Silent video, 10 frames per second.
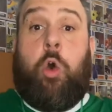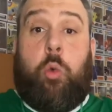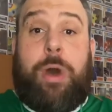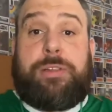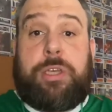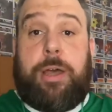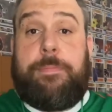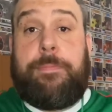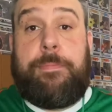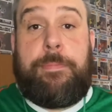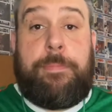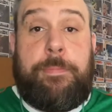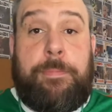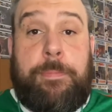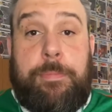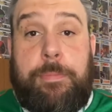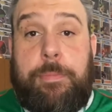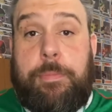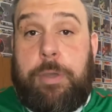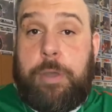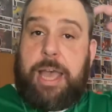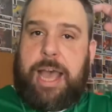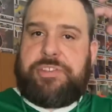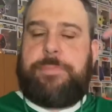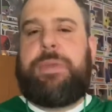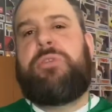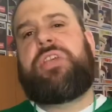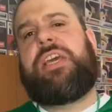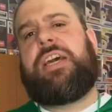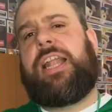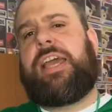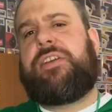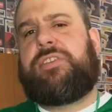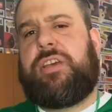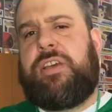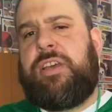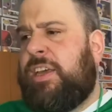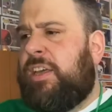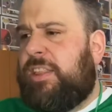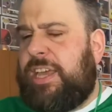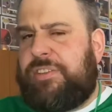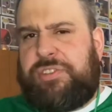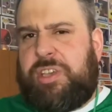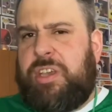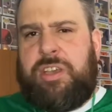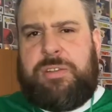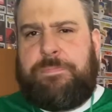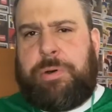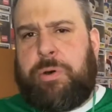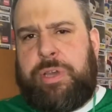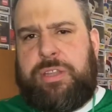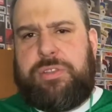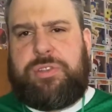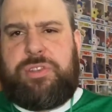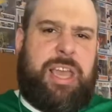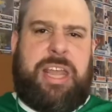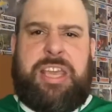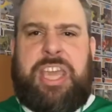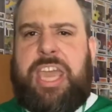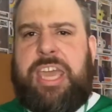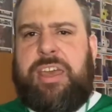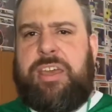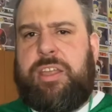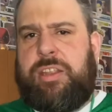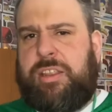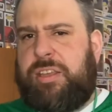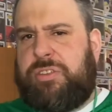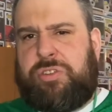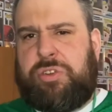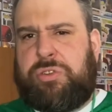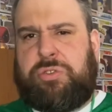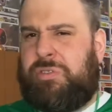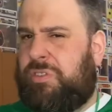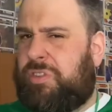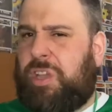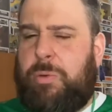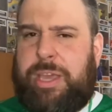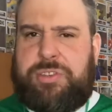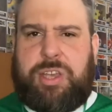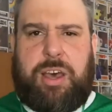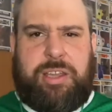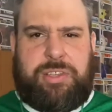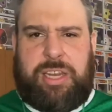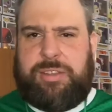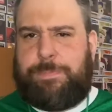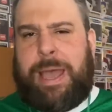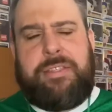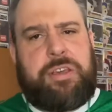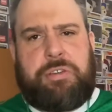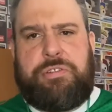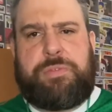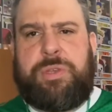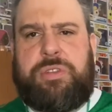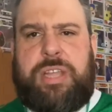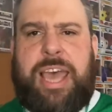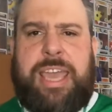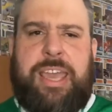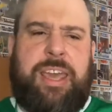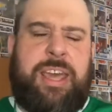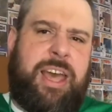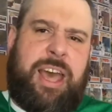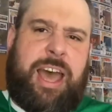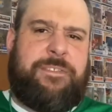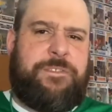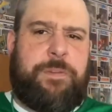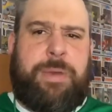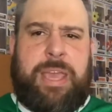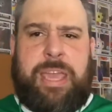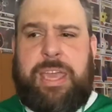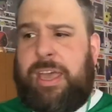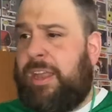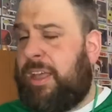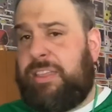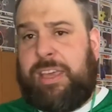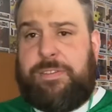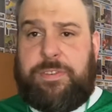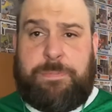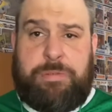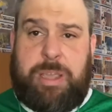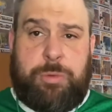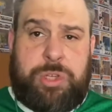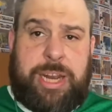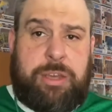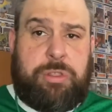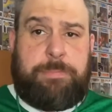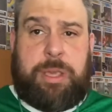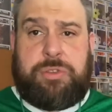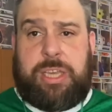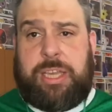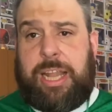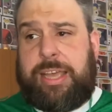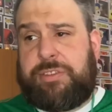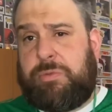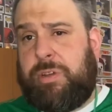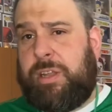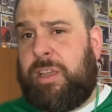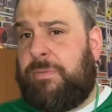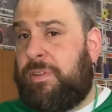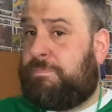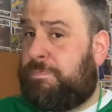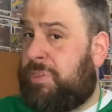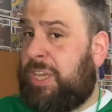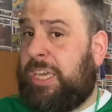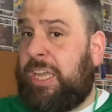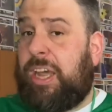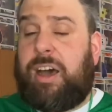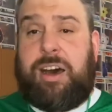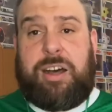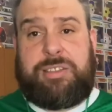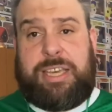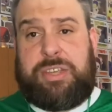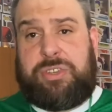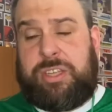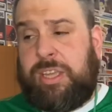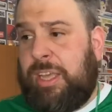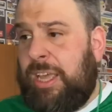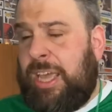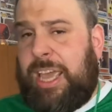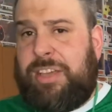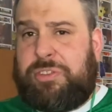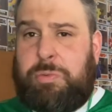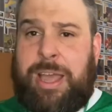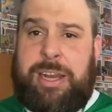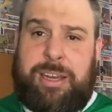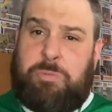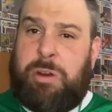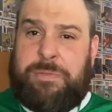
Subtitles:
Welcome! As a music collector, there's certain points in a year that's just so exciting. It's better than Christmas Day. And for me, and I think for pretty much any other music collector really, of a particular artist, it's when one of